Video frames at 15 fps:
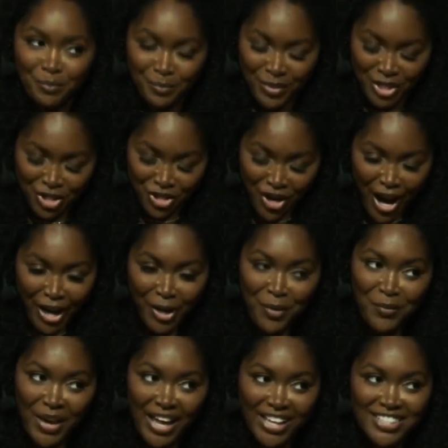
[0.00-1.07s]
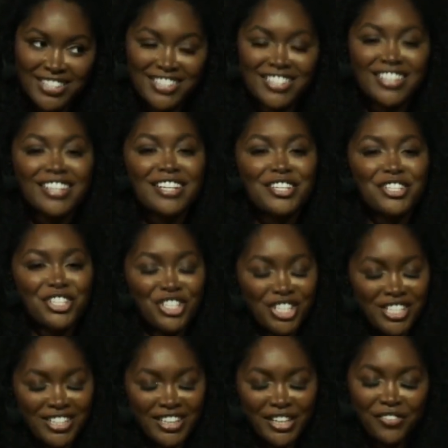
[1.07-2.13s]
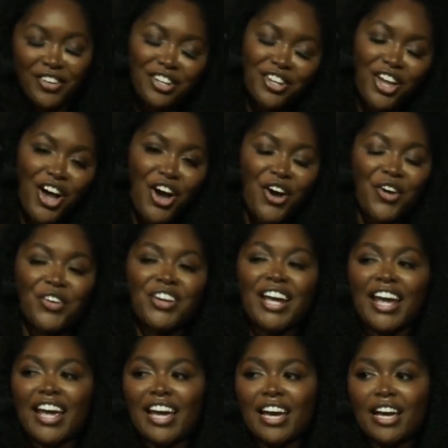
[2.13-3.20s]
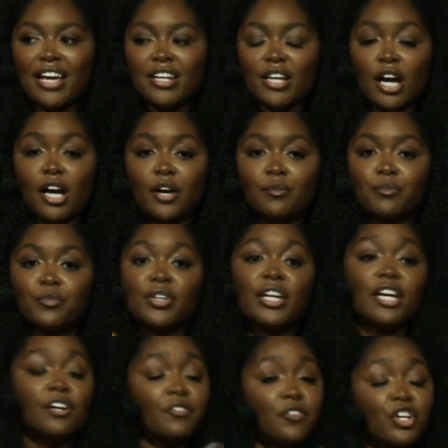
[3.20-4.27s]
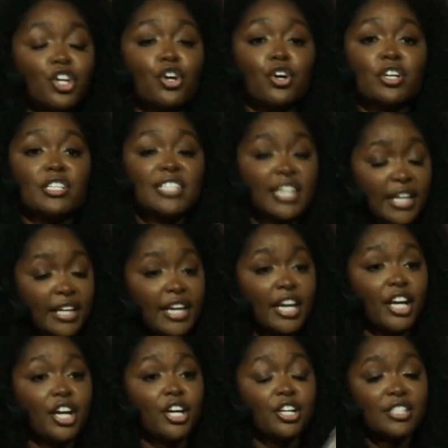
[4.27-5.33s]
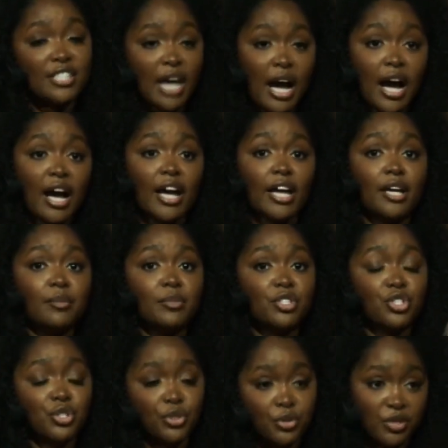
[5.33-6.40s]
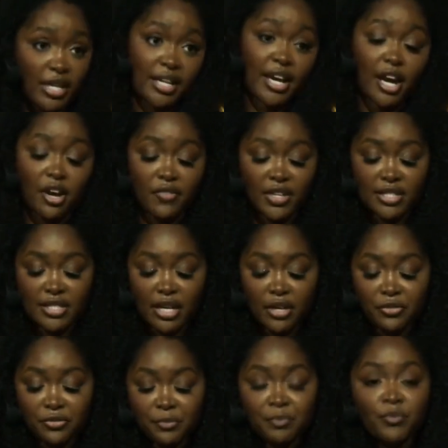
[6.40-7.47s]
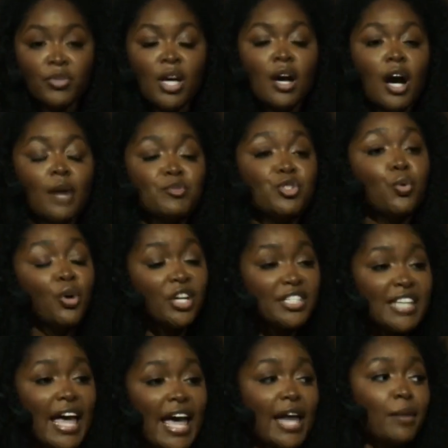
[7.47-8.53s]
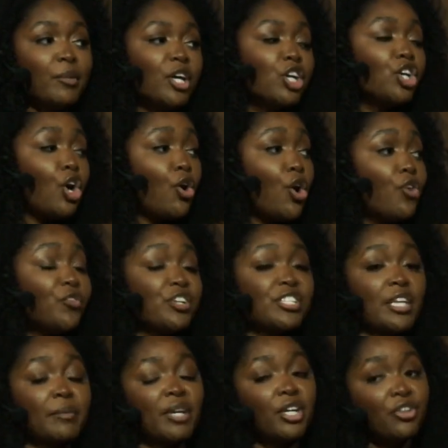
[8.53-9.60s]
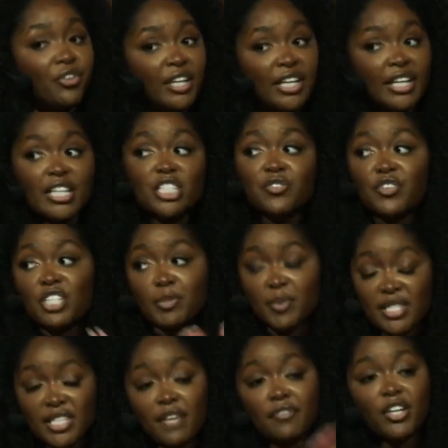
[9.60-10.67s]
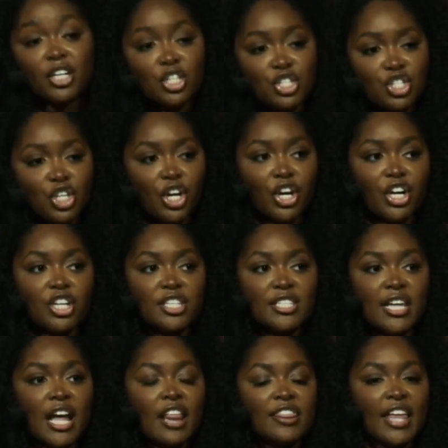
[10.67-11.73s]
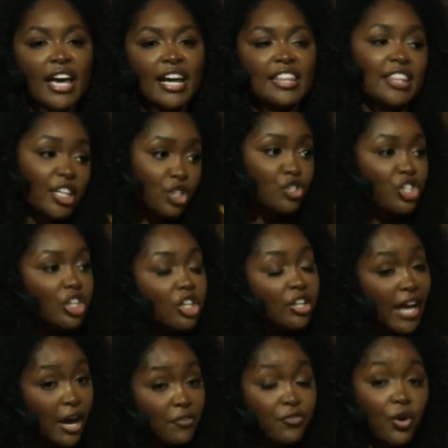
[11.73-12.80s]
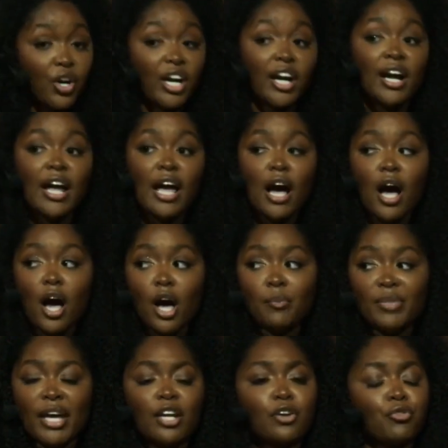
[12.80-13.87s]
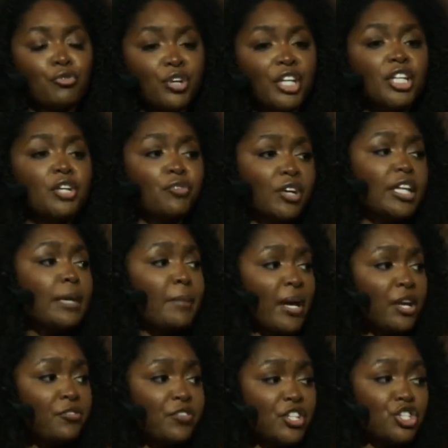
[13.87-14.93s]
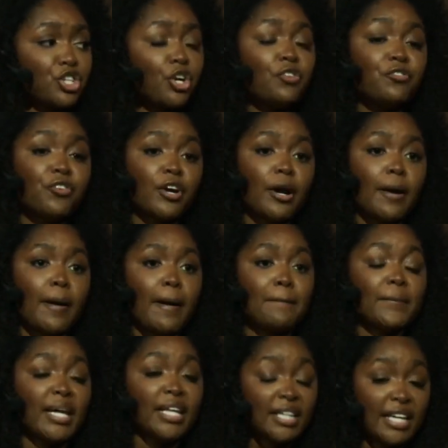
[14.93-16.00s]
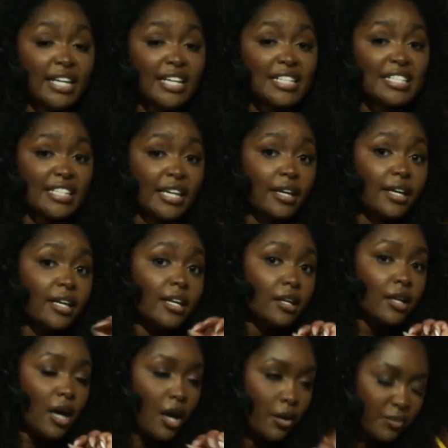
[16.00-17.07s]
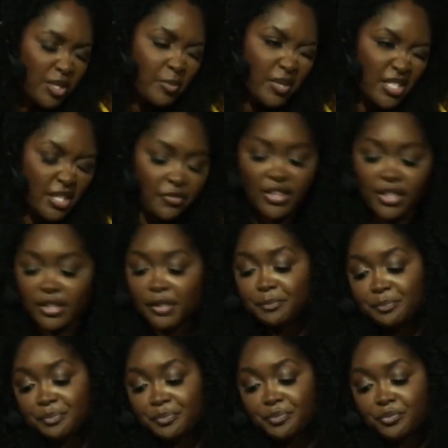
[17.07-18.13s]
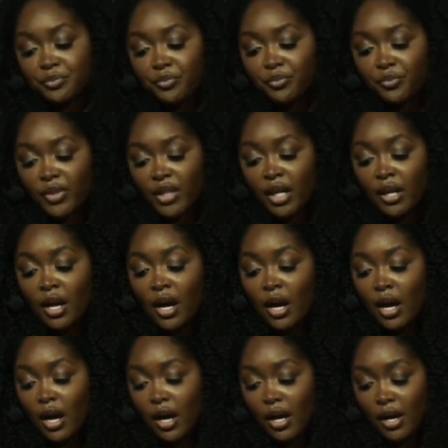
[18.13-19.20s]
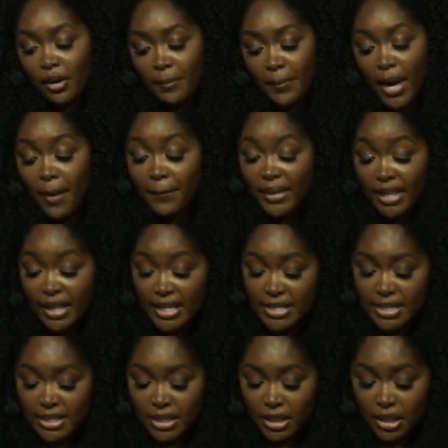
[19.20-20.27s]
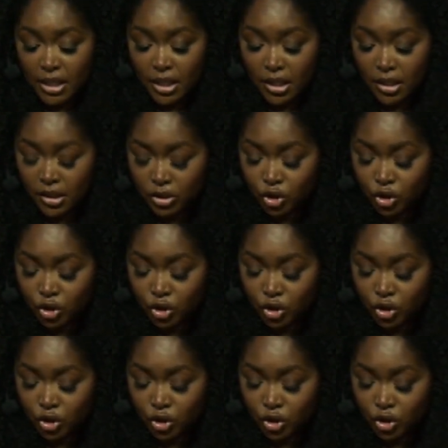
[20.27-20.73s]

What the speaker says: but try your best to just leave it alone and give your skincare time to take care of itself. Towards the end, I'm going to go over some ingredients for specific concerns that I think you should look out for that are really, really beneficial for melanated skin specifically. But let's see.